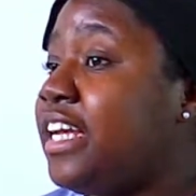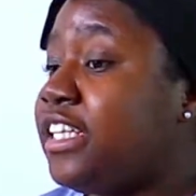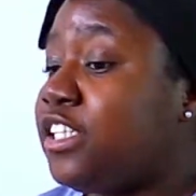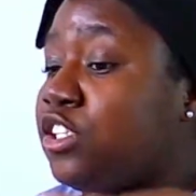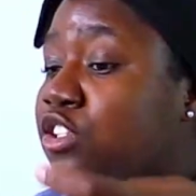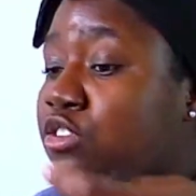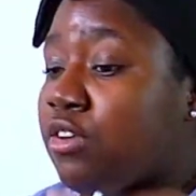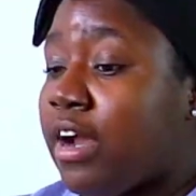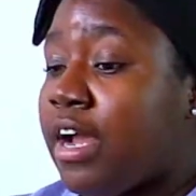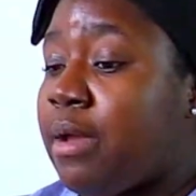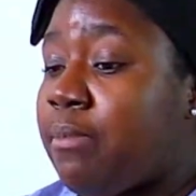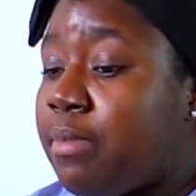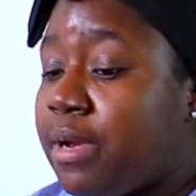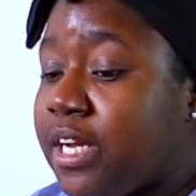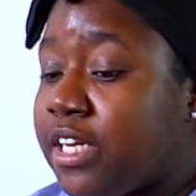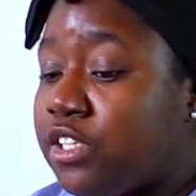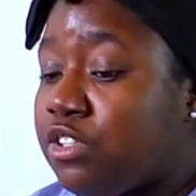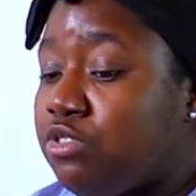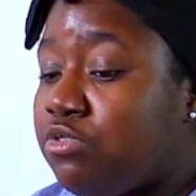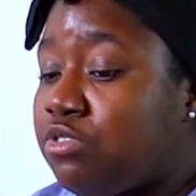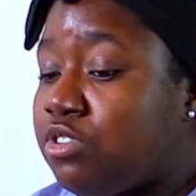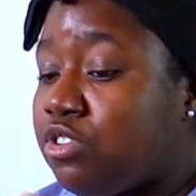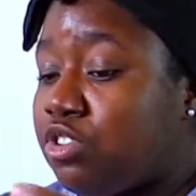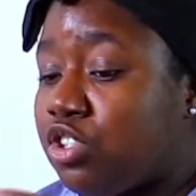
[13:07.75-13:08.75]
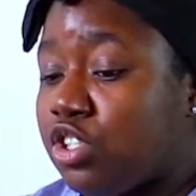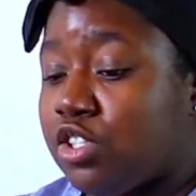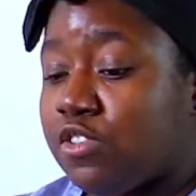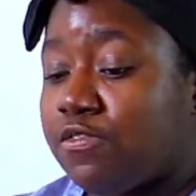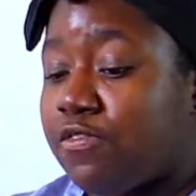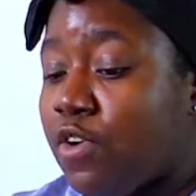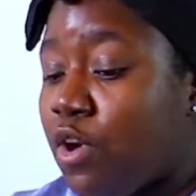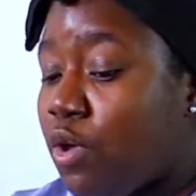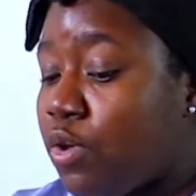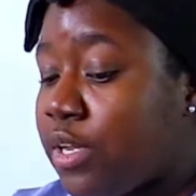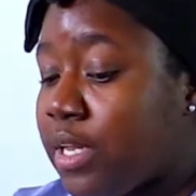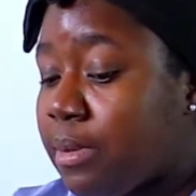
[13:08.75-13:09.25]
it's great because you can just
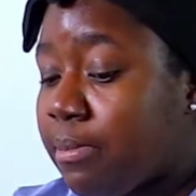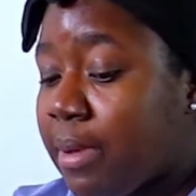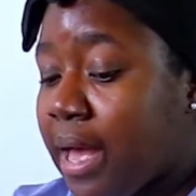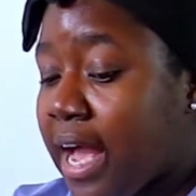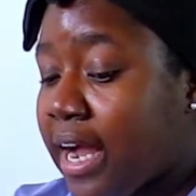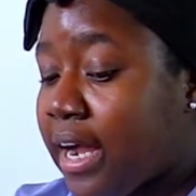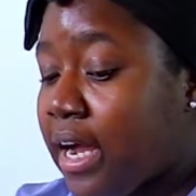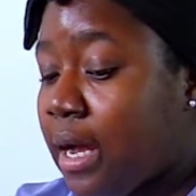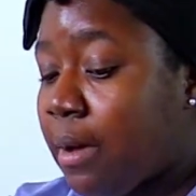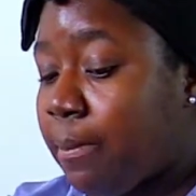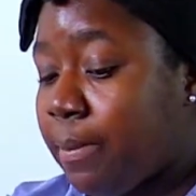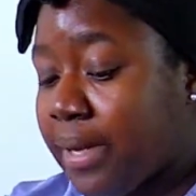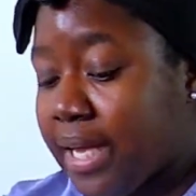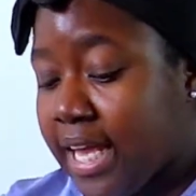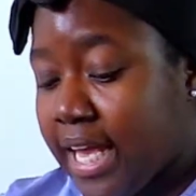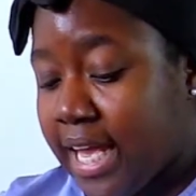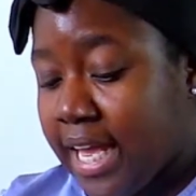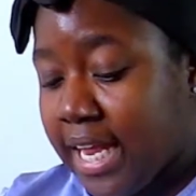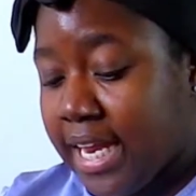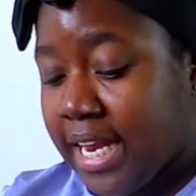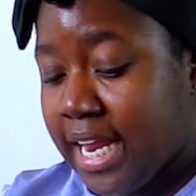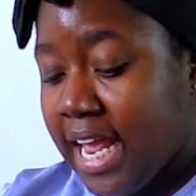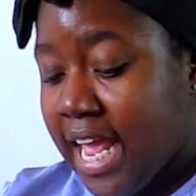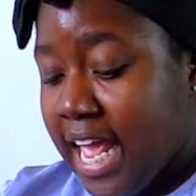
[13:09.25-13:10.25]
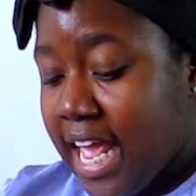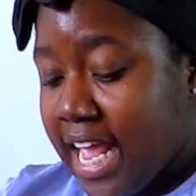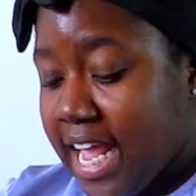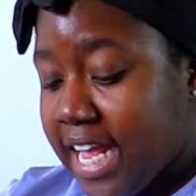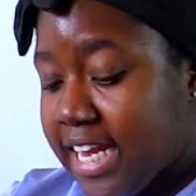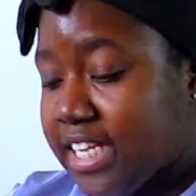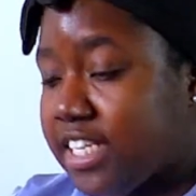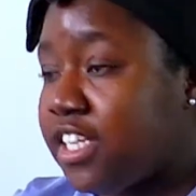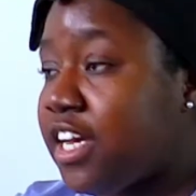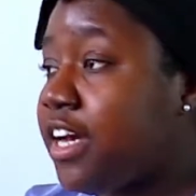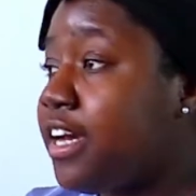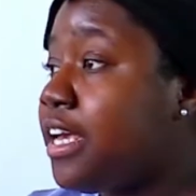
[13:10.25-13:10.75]
fold it back up again
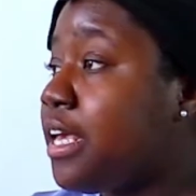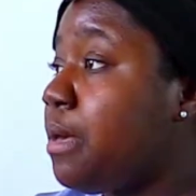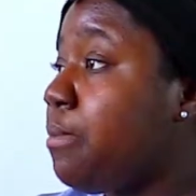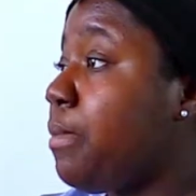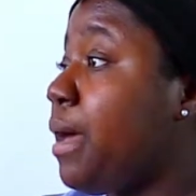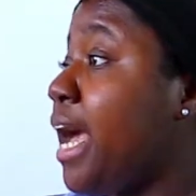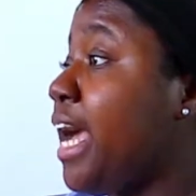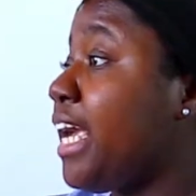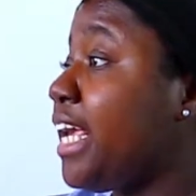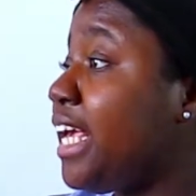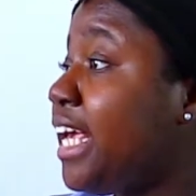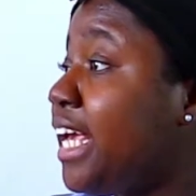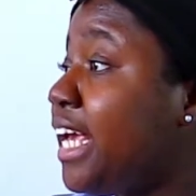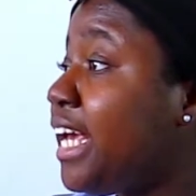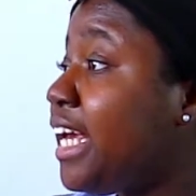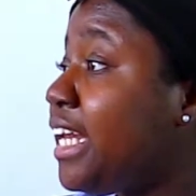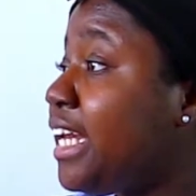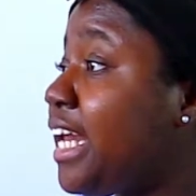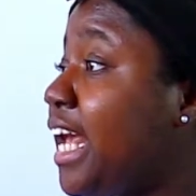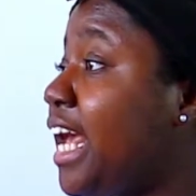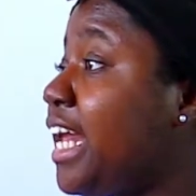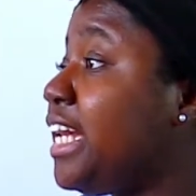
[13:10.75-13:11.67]
and tuck it back in,